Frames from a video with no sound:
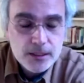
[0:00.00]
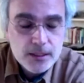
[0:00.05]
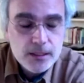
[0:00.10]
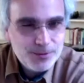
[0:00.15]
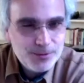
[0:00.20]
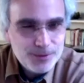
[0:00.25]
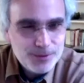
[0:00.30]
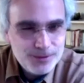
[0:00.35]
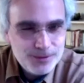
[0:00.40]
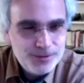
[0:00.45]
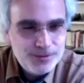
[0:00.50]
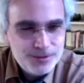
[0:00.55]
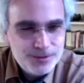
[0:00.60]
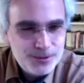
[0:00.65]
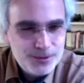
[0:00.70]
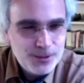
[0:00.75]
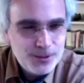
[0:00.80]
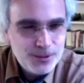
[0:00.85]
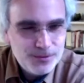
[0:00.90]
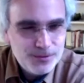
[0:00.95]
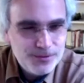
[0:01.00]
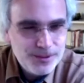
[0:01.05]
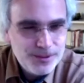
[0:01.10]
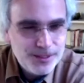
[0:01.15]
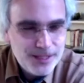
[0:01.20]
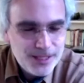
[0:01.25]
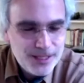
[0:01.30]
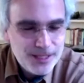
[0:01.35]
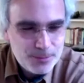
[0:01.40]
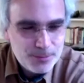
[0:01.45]
We were sort of
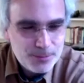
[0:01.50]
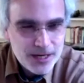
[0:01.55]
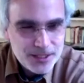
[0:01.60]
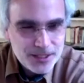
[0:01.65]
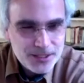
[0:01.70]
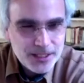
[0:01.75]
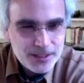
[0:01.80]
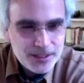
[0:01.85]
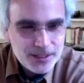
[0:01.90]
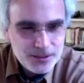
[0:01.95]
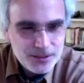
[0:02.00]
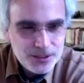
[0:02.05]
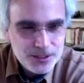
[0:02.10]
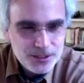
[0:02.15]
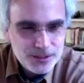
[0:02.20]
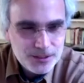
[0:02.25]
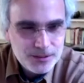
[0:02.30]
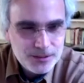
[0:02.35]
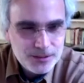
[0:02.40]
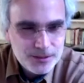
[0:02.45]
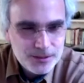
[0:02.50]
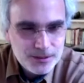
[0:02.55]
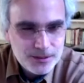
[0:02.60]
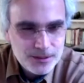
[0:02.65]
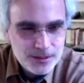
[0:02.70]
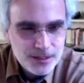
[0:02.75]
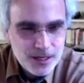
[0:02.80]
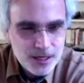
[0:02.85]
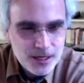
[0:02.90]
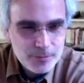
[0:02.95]
in a project using
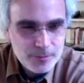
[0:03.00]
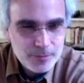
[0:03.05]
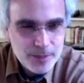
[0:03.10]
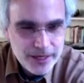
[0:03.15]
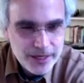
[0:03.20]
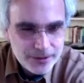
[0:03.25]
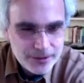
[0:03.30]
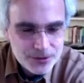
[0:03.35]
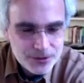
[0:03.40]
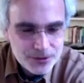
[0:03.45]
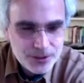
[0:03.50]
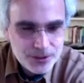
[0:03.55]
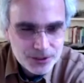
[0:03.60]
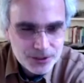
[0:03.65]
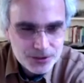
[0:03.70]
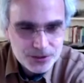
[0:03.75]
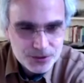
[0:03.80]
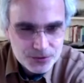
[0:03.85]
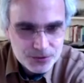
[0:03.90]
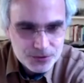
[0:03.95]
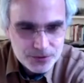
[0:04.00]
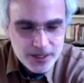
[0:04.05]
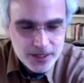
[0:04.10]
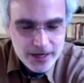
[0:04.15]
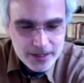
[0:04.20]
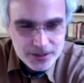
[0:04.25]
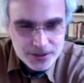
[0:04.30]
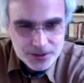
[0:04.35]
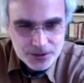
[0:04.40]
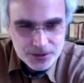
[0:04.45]
carbon nanostructures for
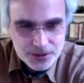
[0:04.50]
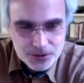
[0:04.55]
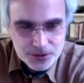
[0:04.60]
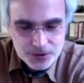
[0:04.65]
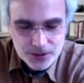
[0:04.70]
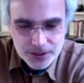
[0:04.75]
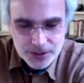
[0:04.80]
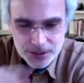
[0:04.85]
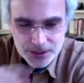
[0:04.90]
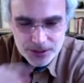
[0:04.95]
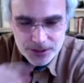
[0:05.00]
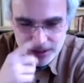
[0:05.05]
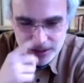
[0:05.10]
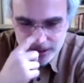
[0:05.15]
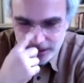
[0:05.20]
hydrogen storage.